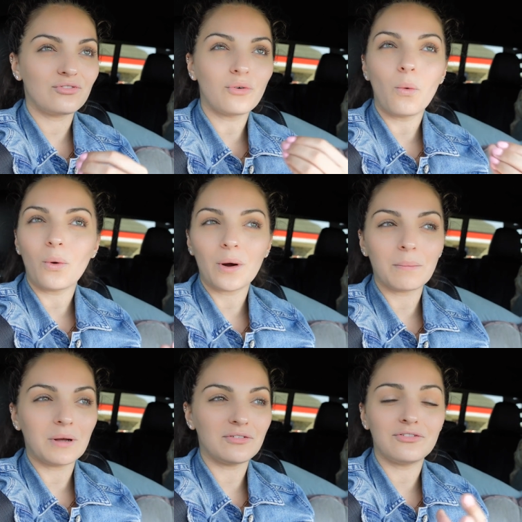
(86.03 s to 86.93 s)

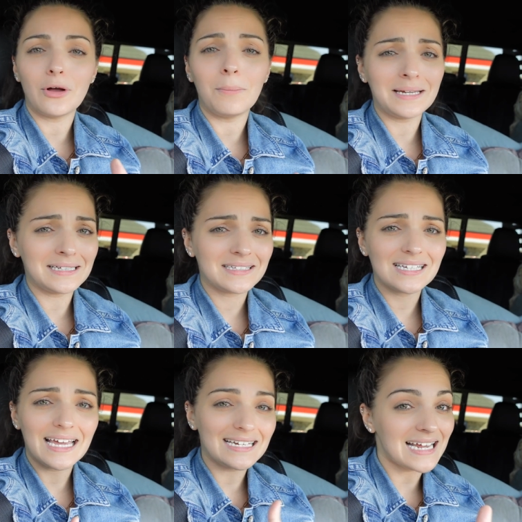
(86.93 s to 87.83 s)
form of filming
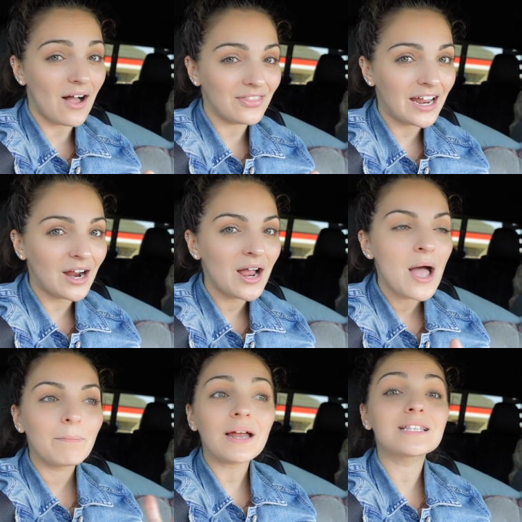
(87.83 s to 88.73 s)
to get down there,
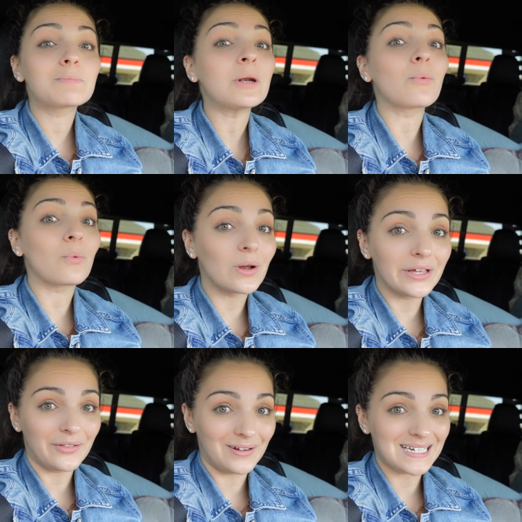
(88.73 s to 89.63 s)
but it's been a
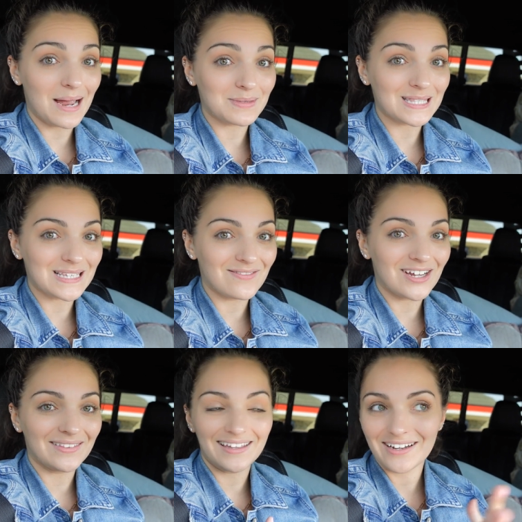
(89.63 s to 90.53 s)
really long time since I've
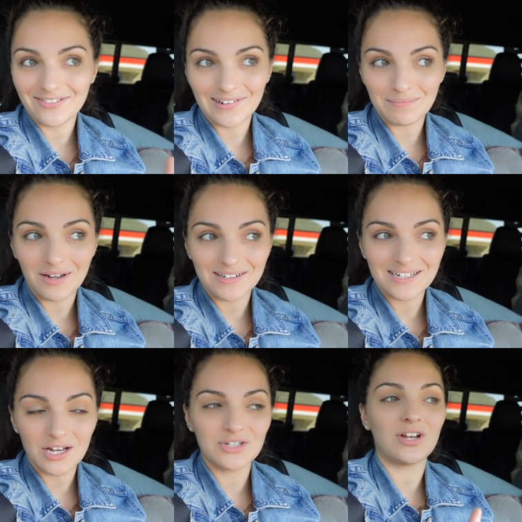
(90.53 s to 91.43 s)
done like a fun
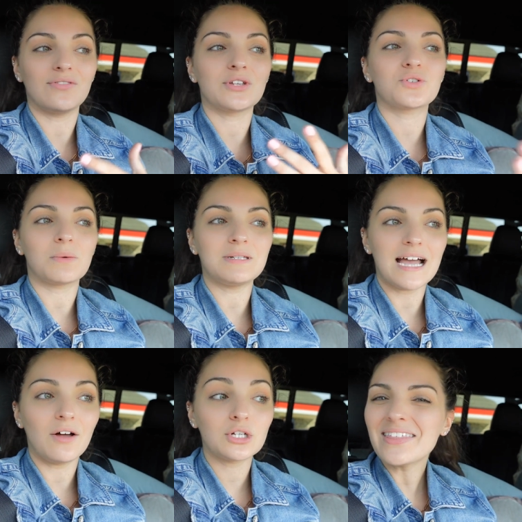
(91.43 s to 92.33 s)
montage of the trip
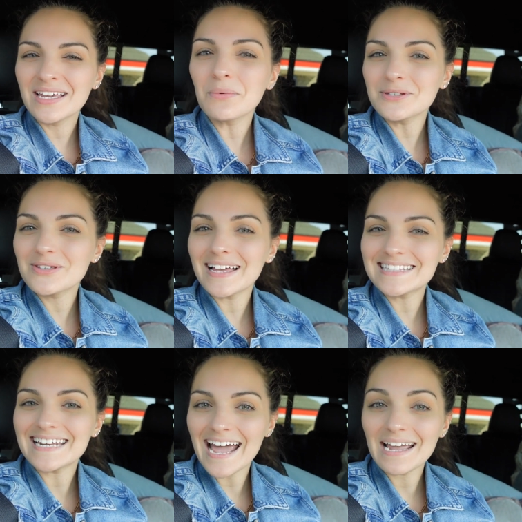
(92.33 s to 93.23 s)
down. I think we'll do that
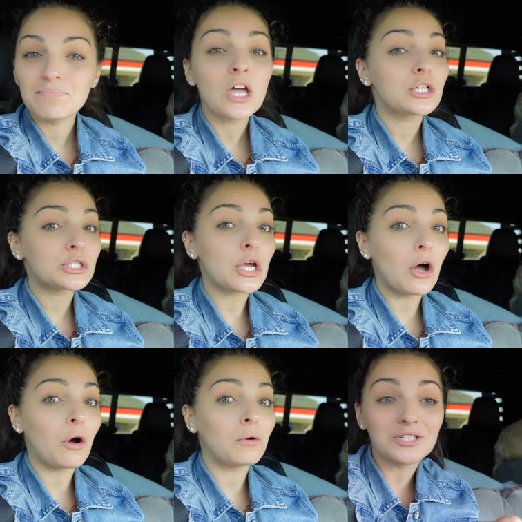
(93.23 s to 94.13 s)
today.
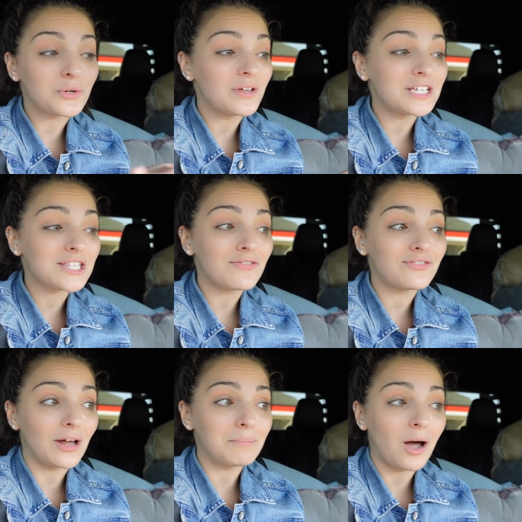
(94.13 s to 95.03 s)
So enjoy this
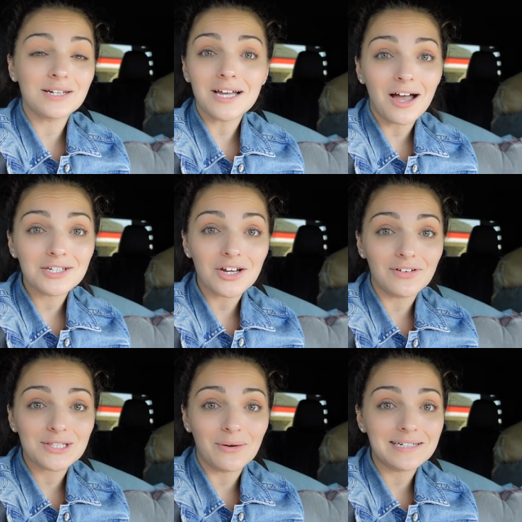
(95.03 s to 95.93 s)
fun montage of
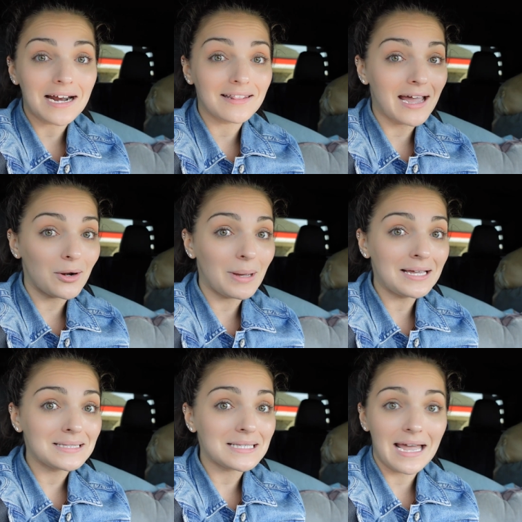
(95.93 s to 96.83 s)
us going down to the Outer
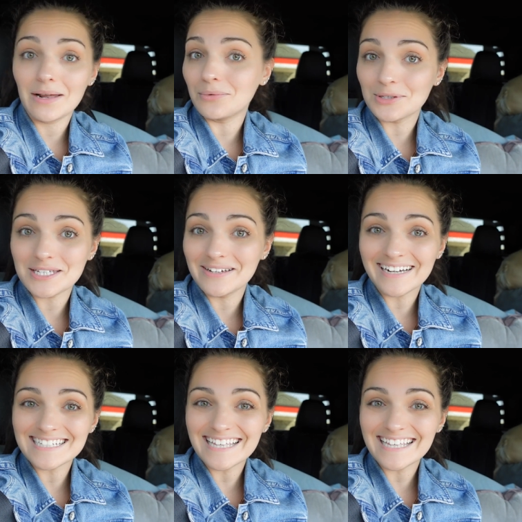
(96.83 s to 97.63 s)
Banks and we'll see you guys